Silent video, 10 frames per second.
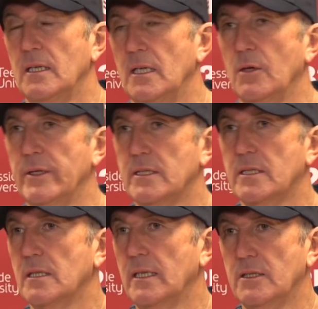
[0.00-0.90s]

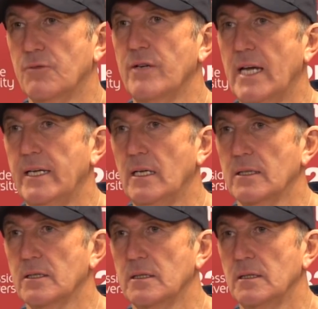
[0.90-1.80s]
It's
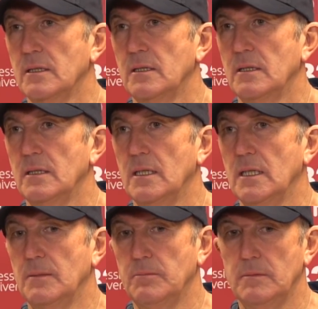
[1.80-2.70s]
relentless.
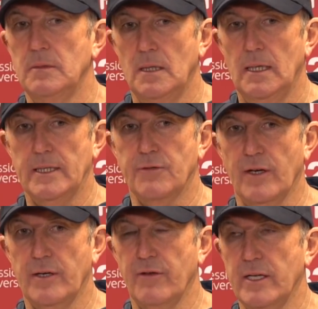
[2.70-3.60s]
It's
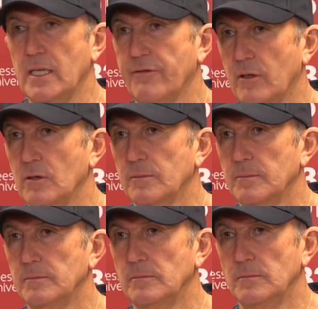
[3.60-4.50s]
very, very difficult,
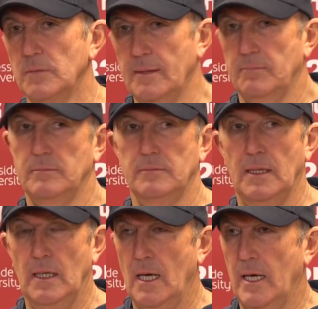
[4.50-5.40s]
but
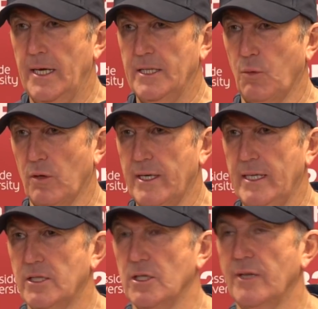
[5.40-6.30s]
it is what it
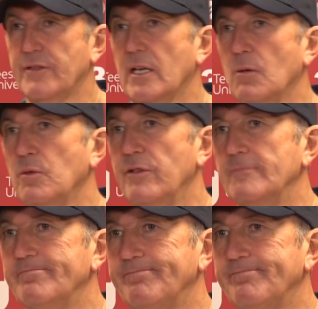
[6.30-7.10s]
is, and you have to get on with it.